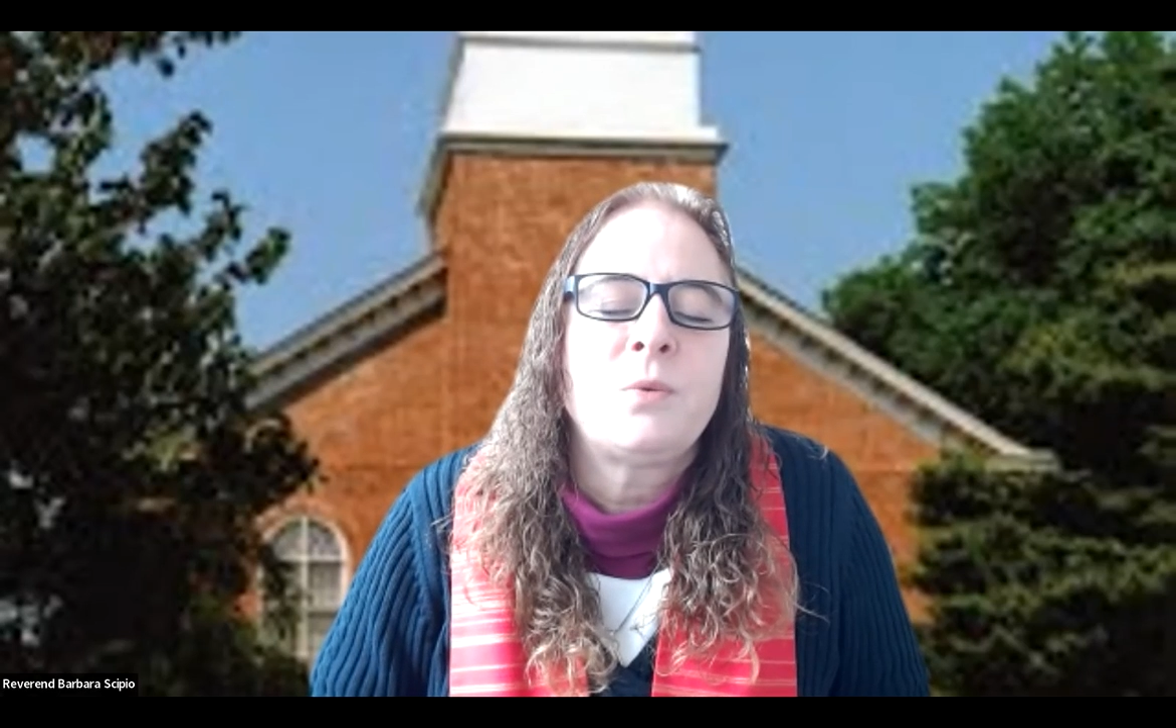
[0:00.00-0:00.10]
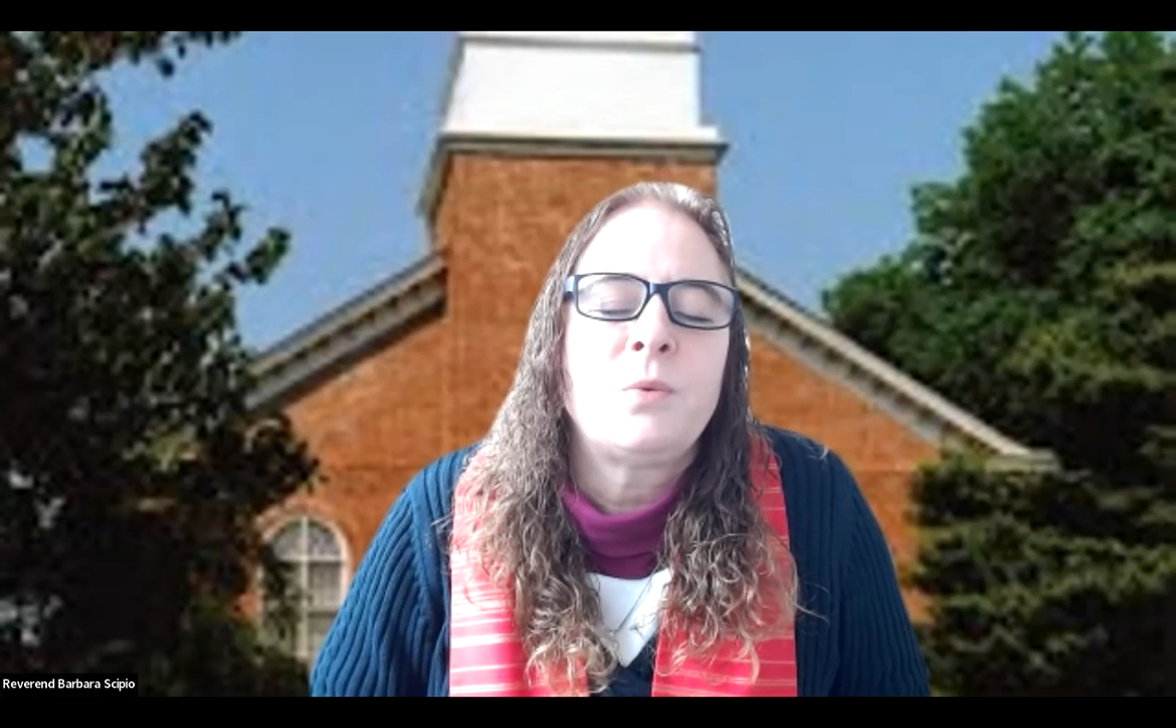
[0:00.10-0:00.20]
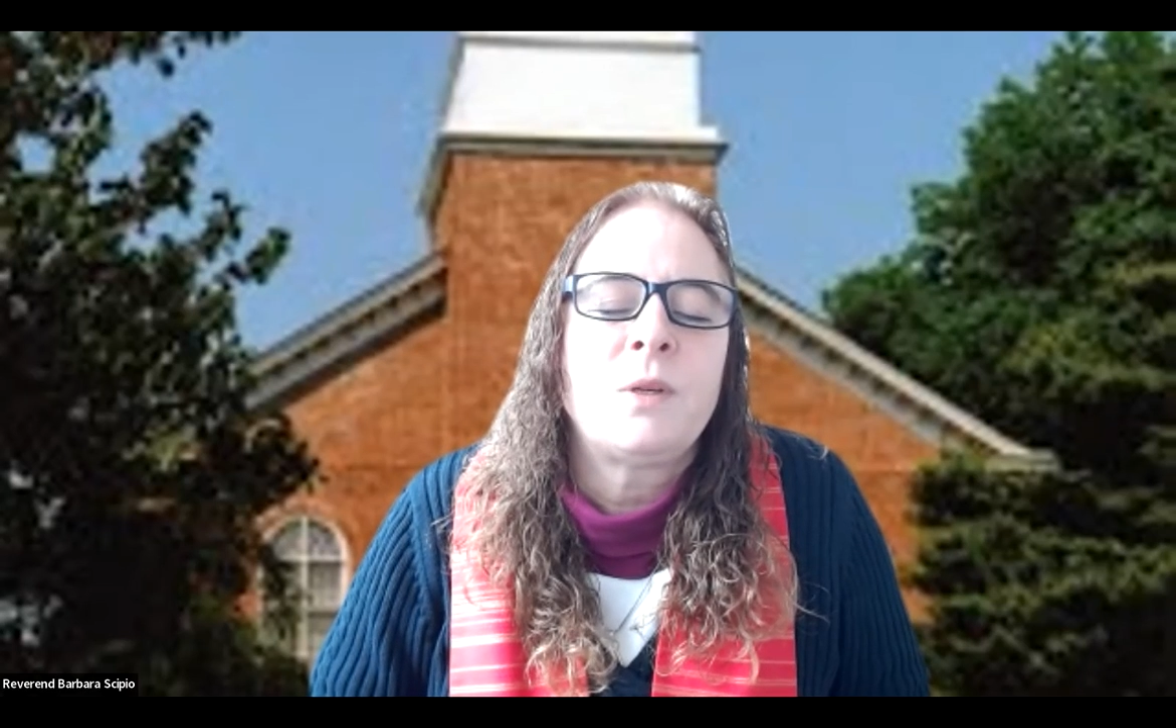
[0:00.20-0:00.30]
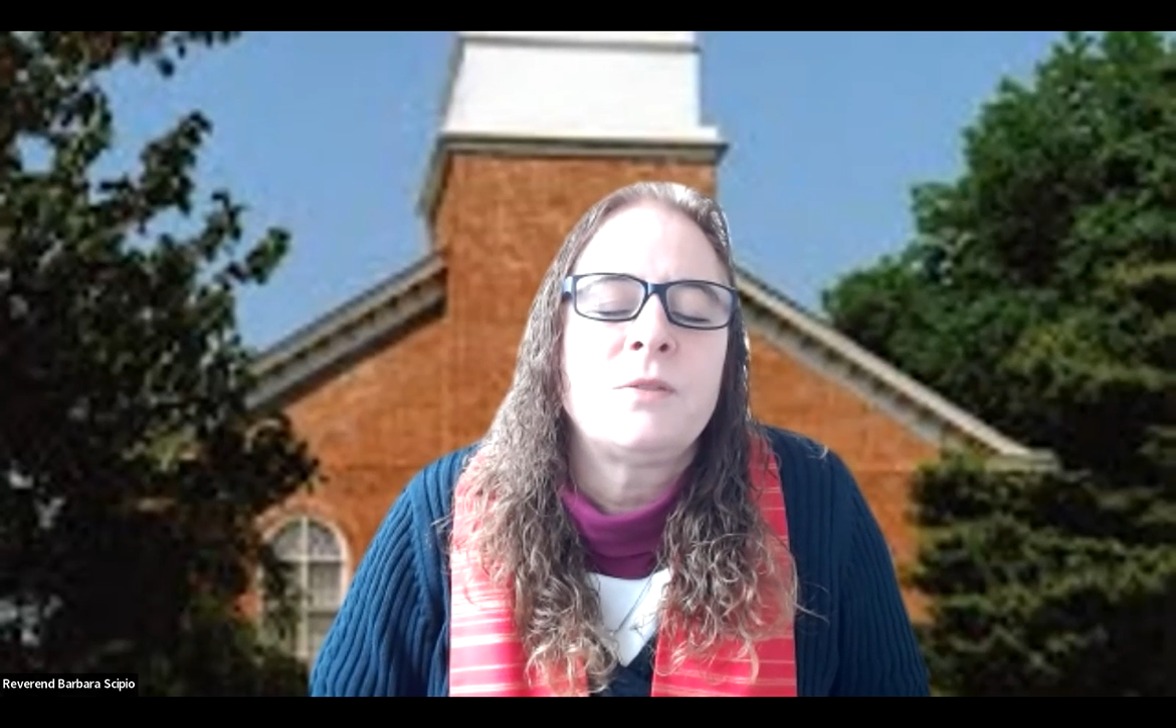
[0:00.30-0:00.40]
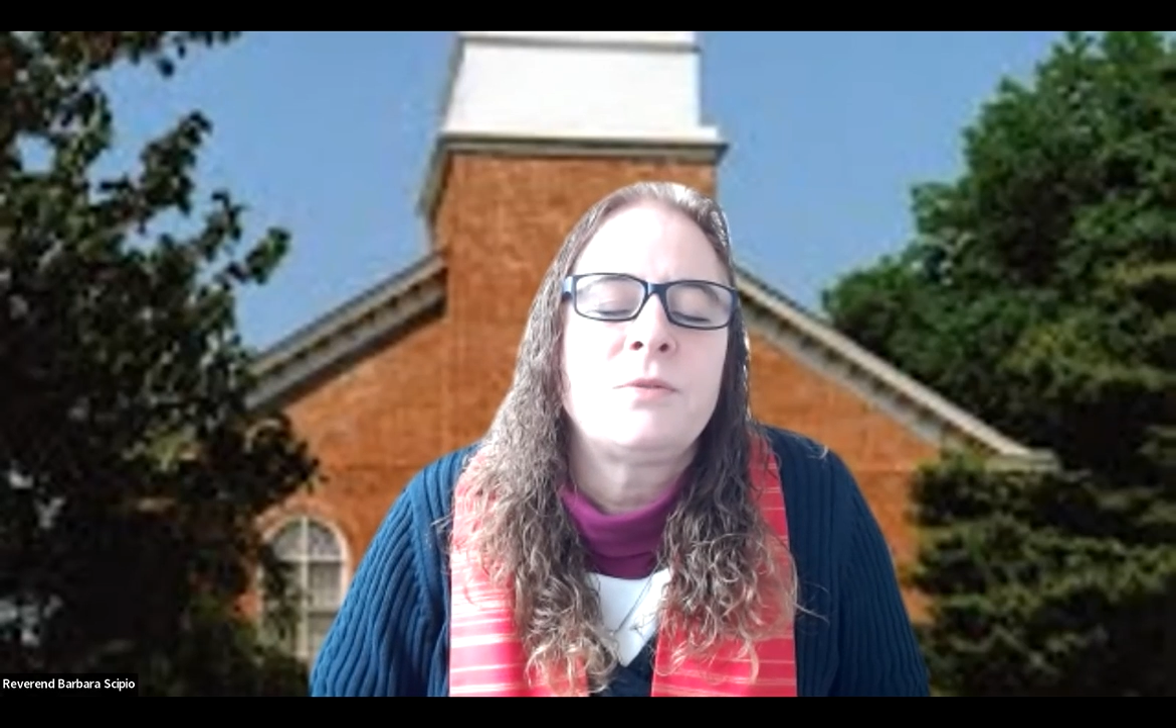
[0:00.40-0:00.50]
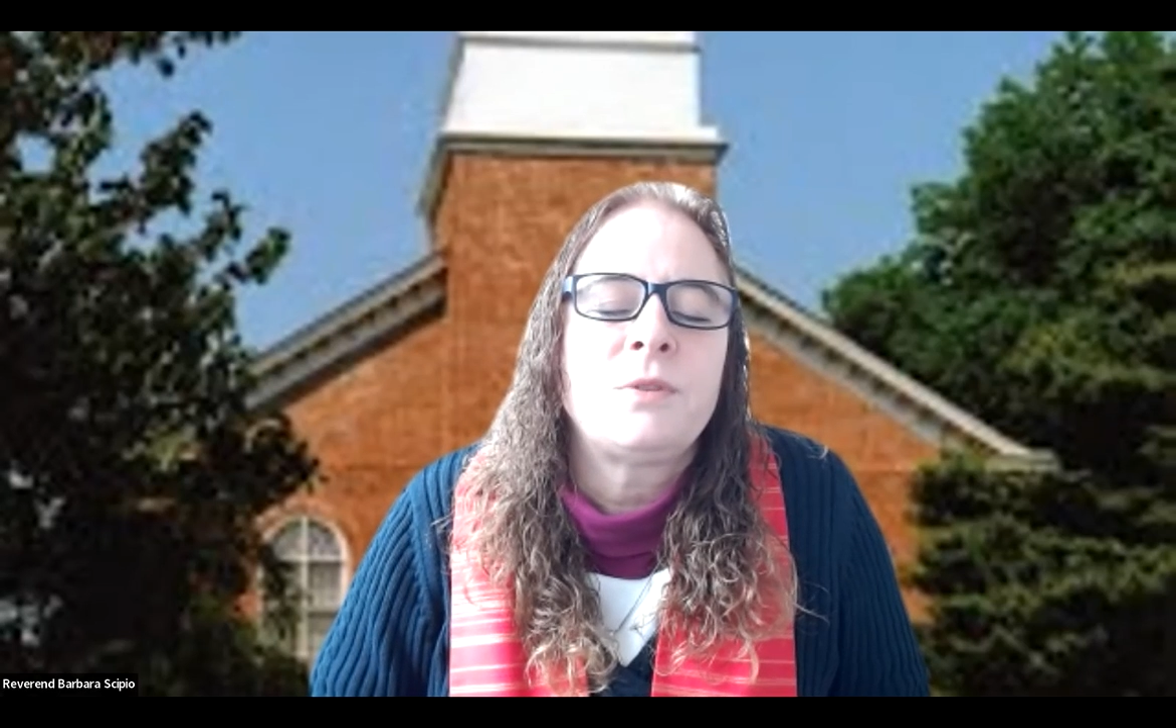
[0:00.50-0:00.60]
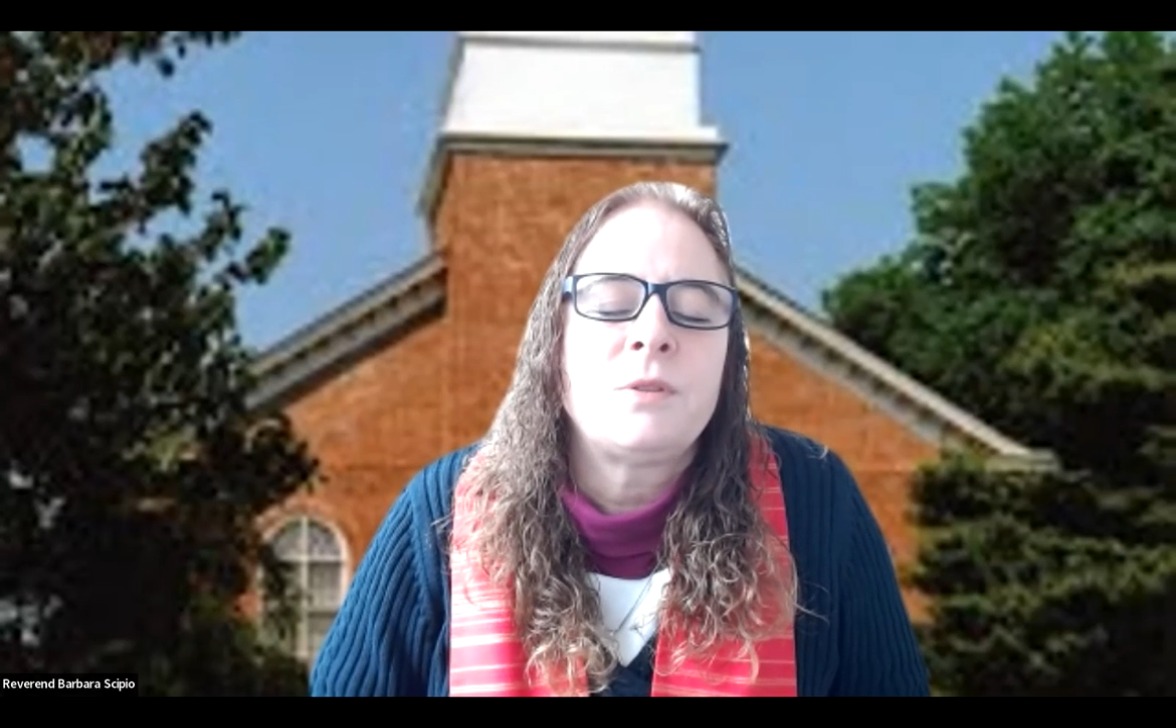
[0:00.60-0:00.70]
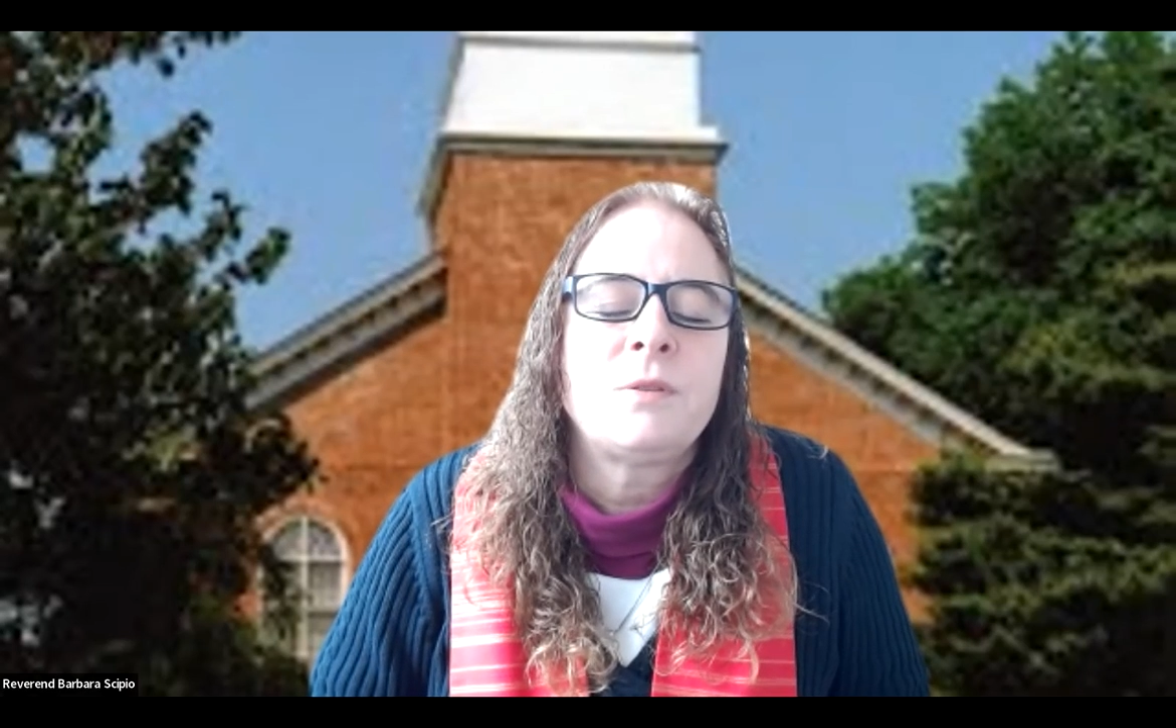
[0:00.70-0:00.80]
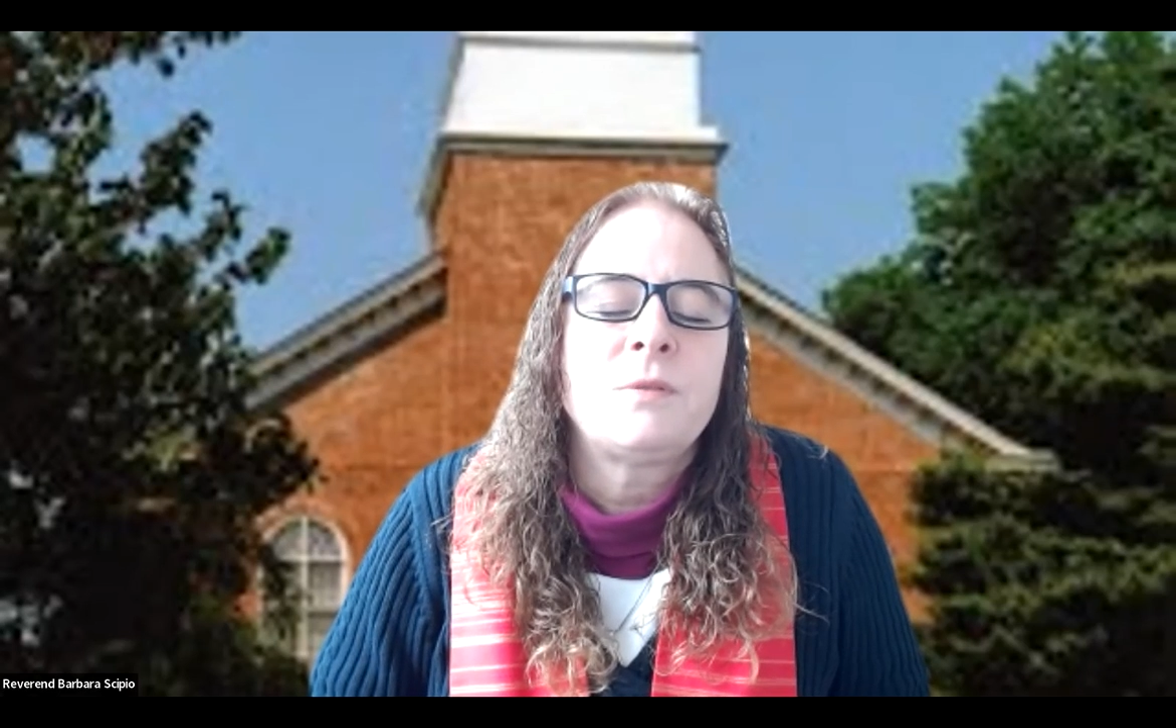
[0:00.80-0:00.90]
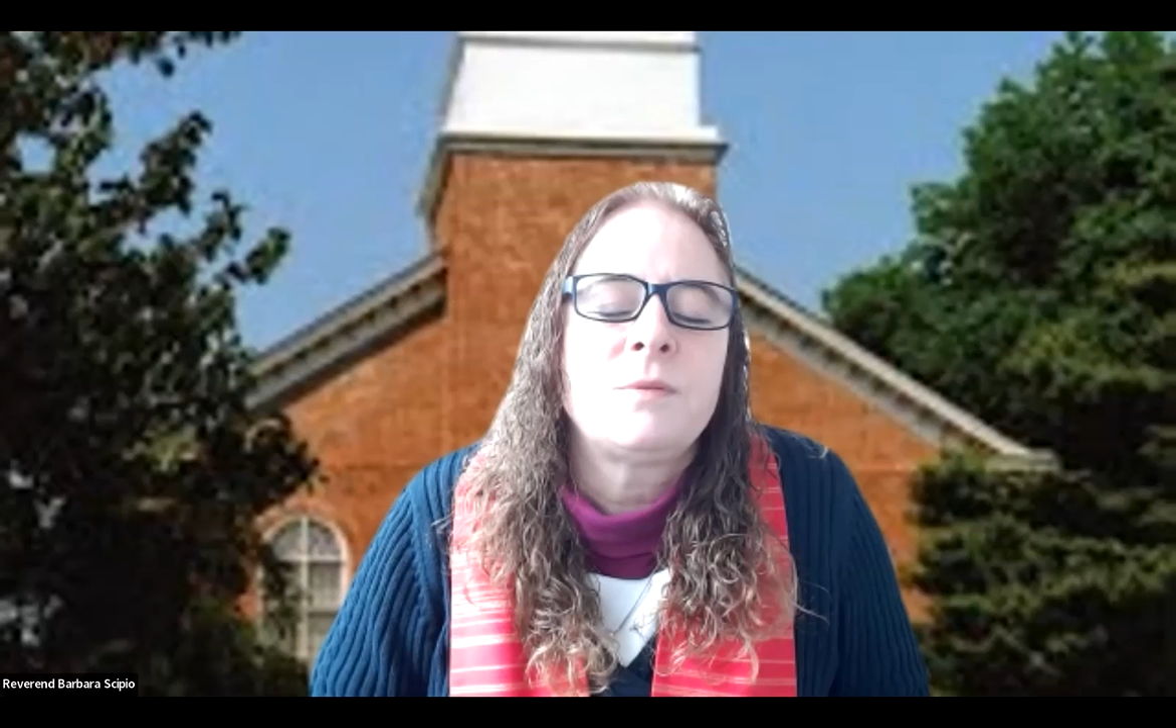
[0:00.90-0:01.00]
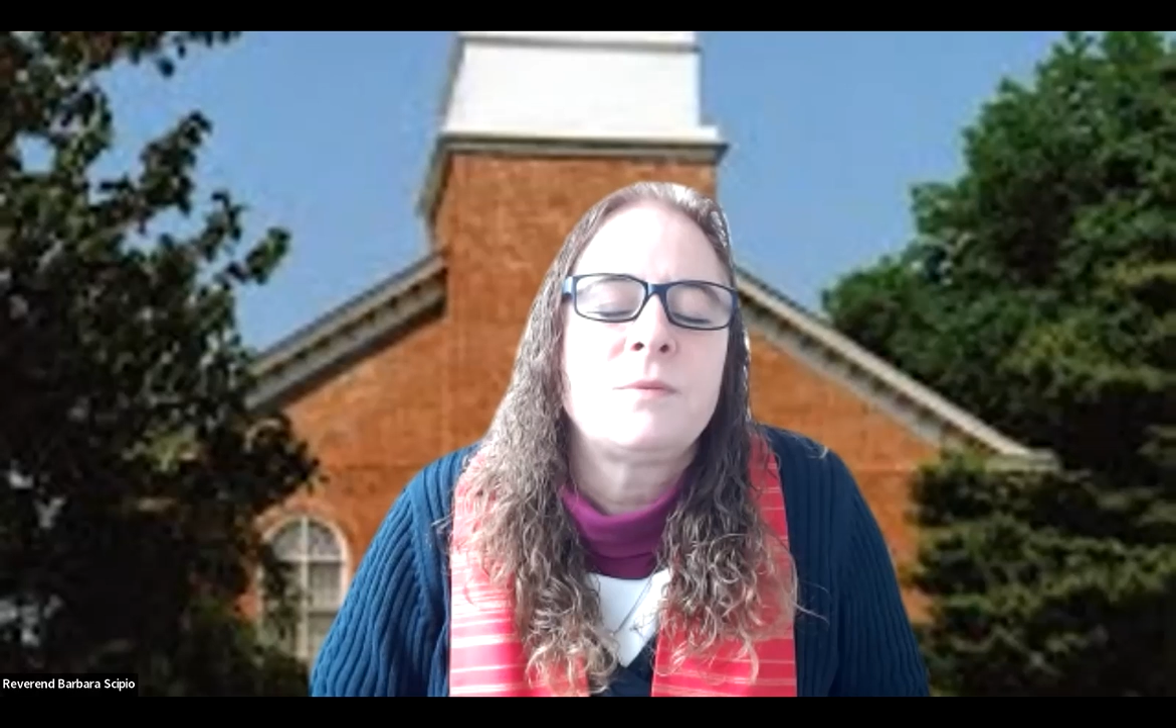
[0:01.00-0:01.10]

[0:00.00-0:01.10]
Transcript: wonderful